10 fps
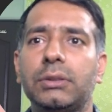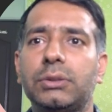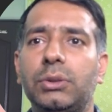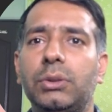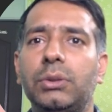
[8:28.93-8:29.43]

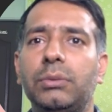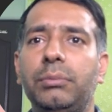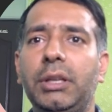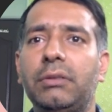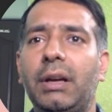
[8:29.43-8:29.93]
So
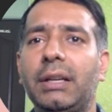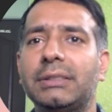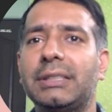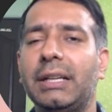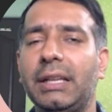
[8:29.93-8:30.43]
meanwhile
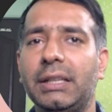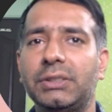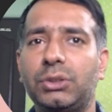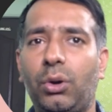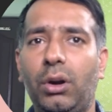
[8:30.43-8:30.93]
it's getting
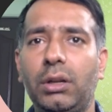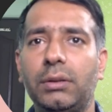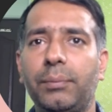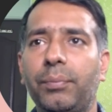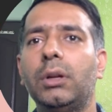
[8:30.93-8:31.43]
installed.
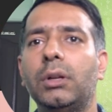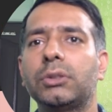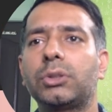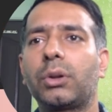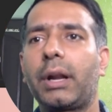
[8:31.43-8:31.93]

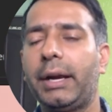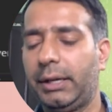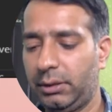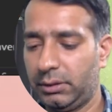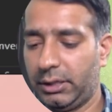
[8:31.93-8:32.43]
So
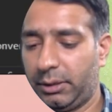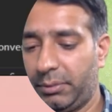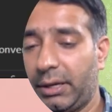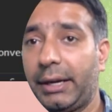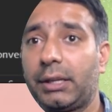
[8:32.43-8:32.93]
let
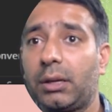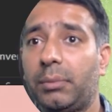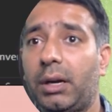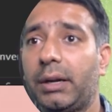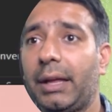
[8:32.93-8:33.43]
me write
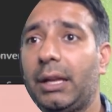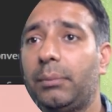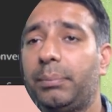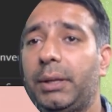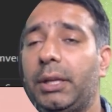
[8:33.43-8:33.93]
command
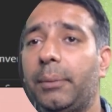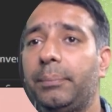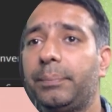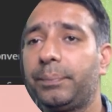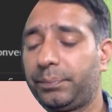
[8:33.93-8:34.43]
npm
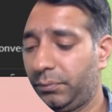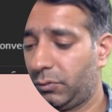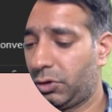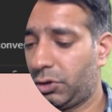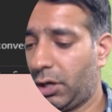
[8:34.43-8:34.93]

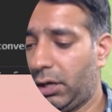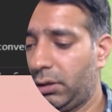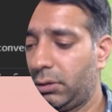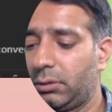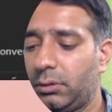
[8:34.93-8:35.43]

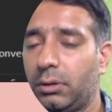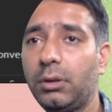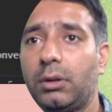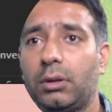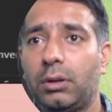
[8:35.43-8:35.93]
start.
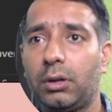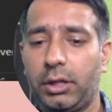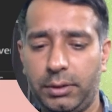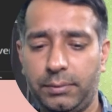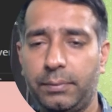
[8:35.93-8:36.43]

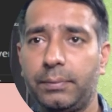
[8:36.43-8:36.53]
Okay.